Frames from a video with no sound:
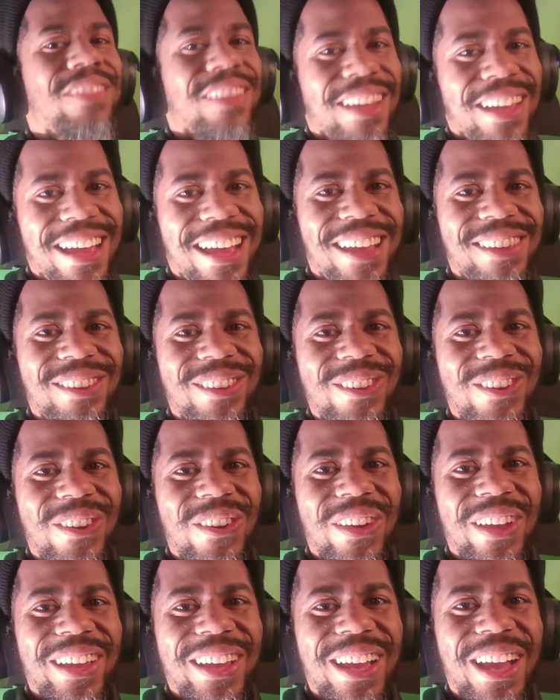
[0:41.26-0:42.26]
How's it
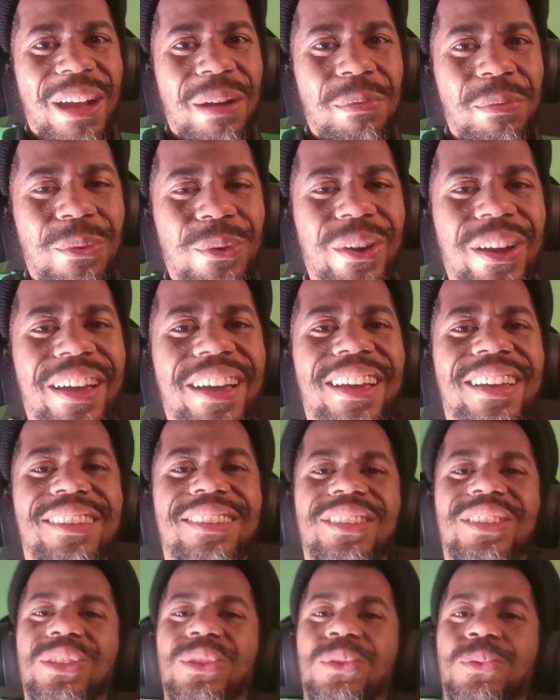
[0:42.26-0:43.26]
going, comrades?
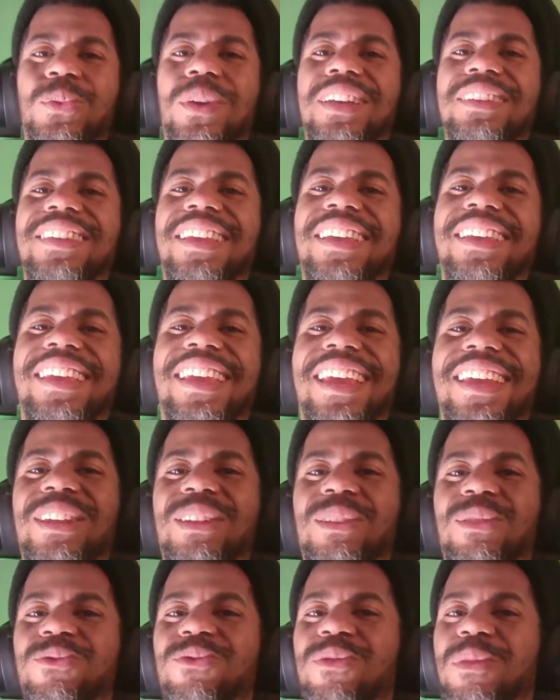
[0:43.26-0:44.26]
This is Wes, aka The
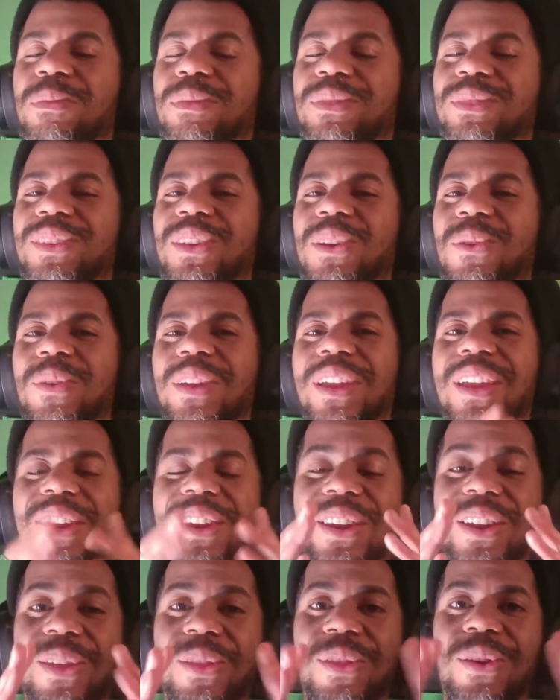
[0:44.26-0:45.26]
Performance, here with
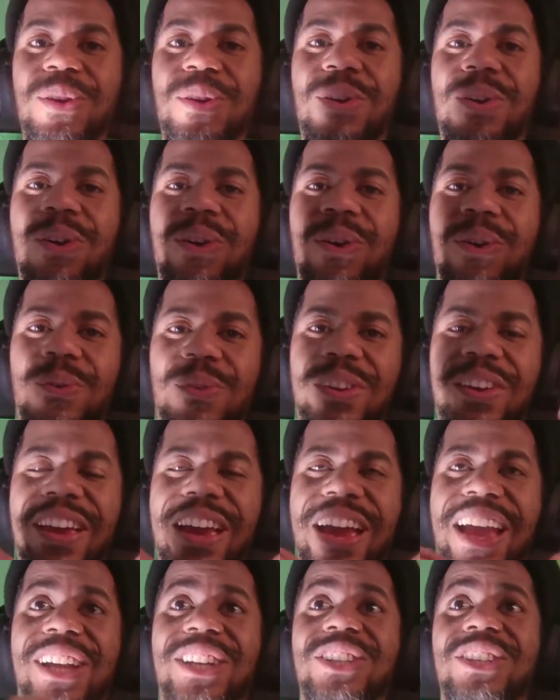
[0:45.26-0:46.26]
another
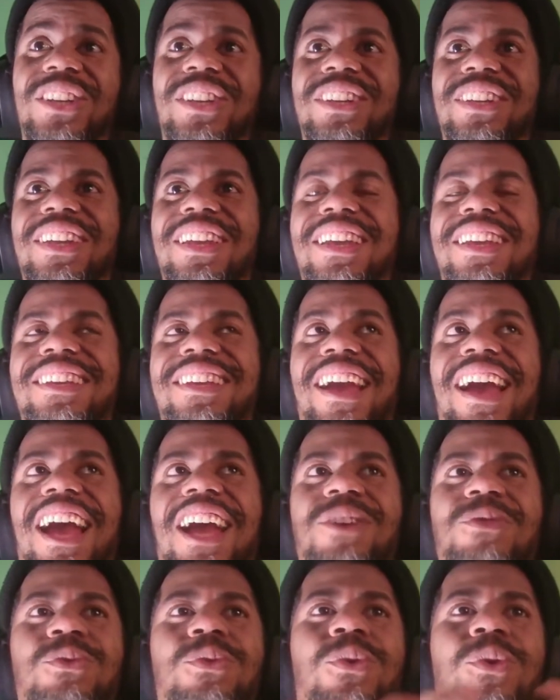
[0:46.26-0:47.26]
reaction. Guys,
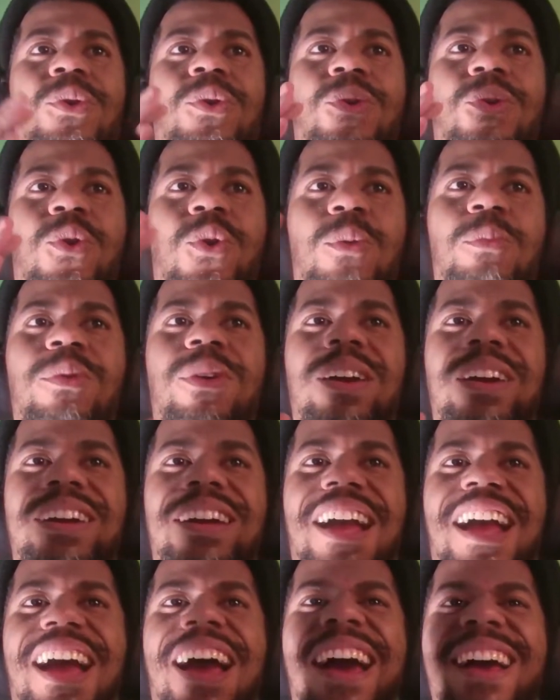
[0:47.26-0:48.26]
we're on Cobra
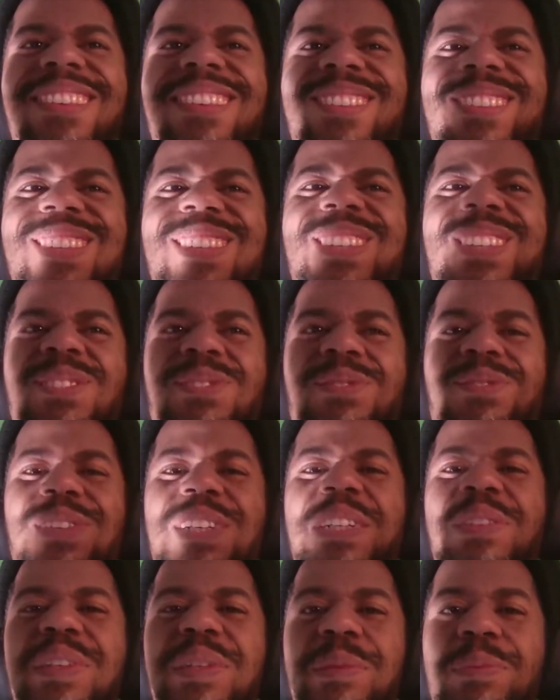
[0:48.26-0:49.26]
Kai Season
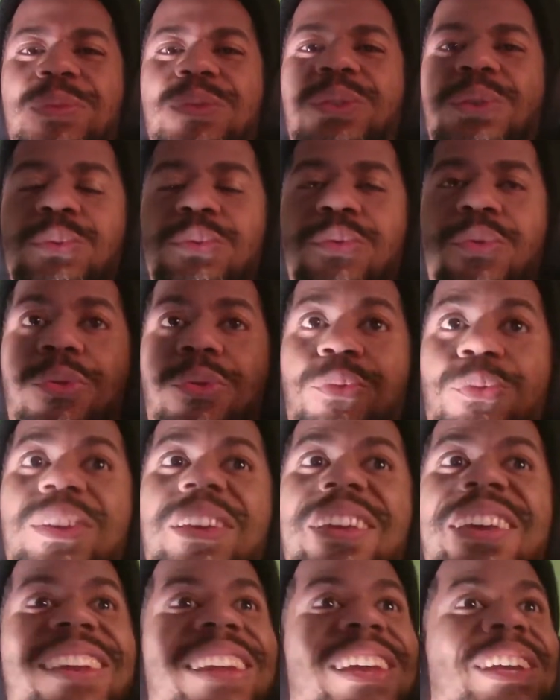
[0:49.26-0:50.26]
5, Episode
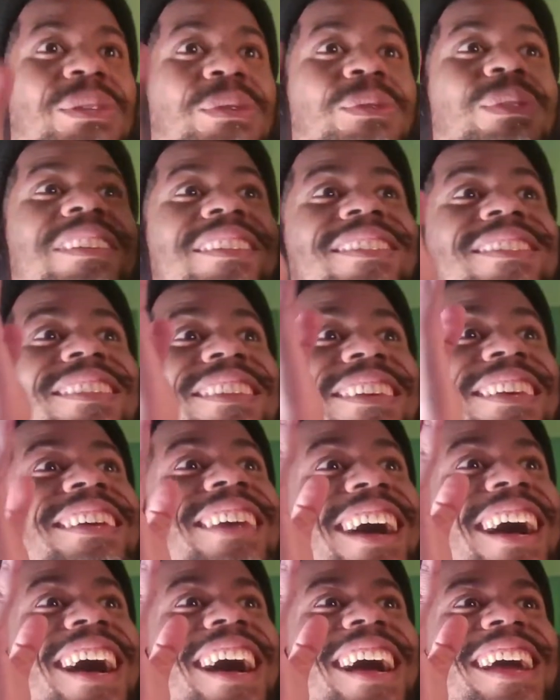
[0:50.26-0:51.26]
3, and as you can see,
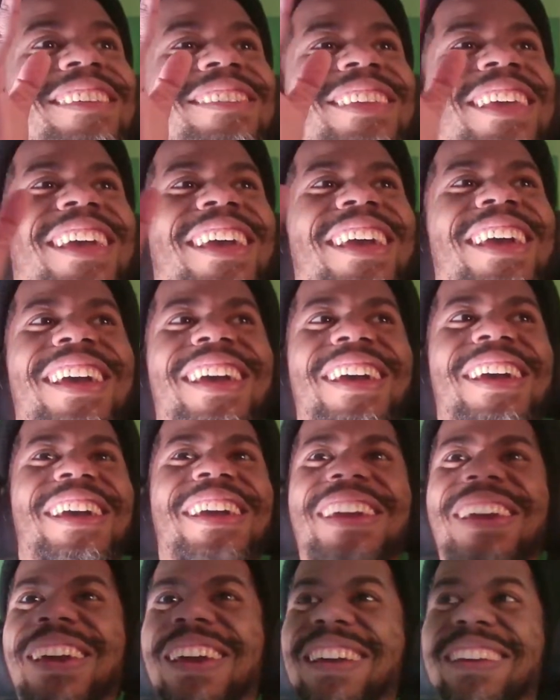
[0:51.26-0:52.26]
guys,
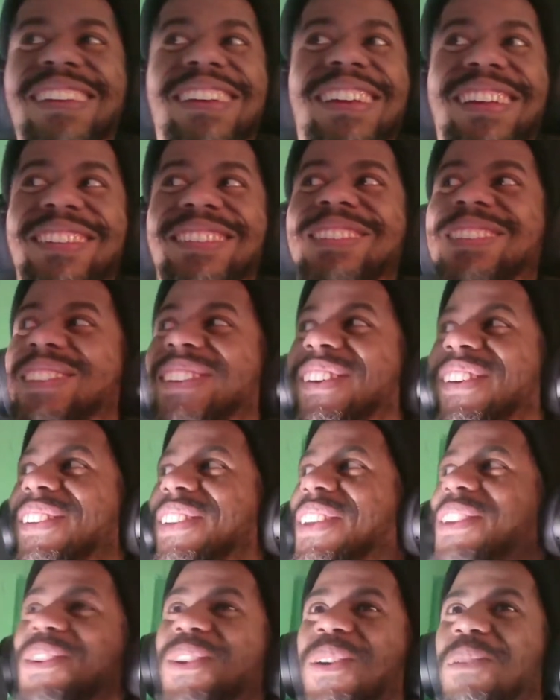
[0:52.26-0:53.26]
it's still
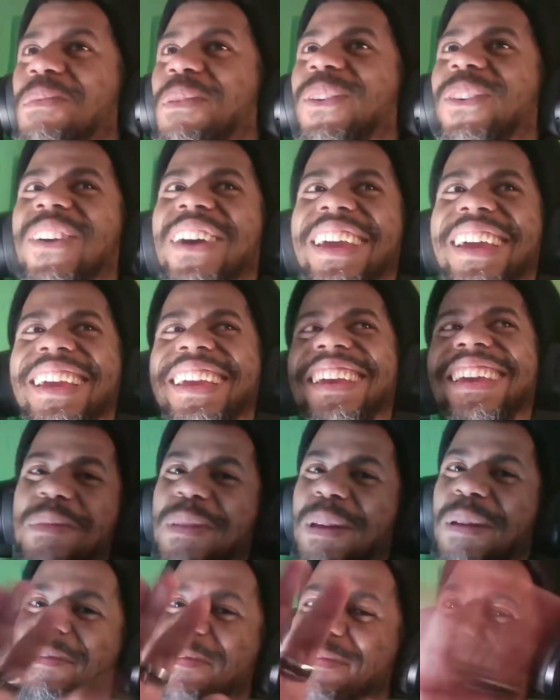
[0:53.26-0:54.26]
the normal way.
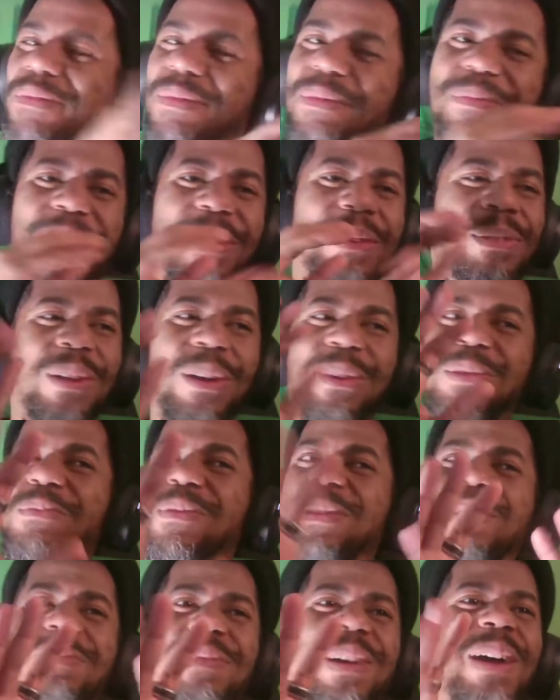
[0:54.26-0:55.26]
I'm not going to talk too
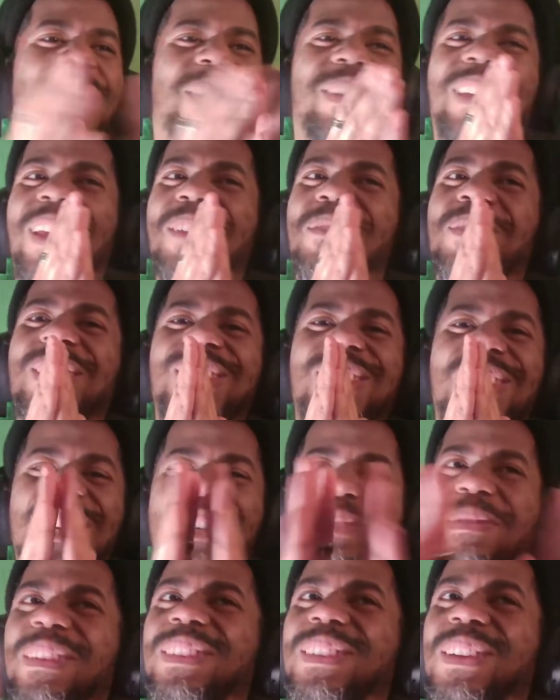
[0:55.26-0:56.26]
much about it because I don't want to jinx
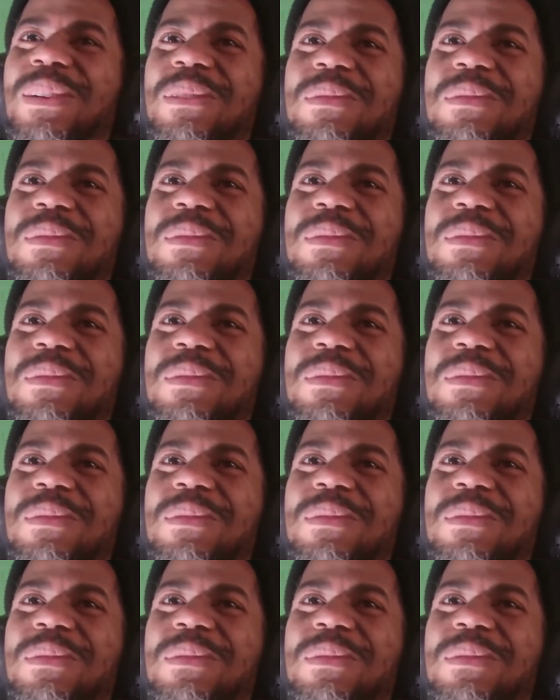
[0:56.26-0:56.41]
myself,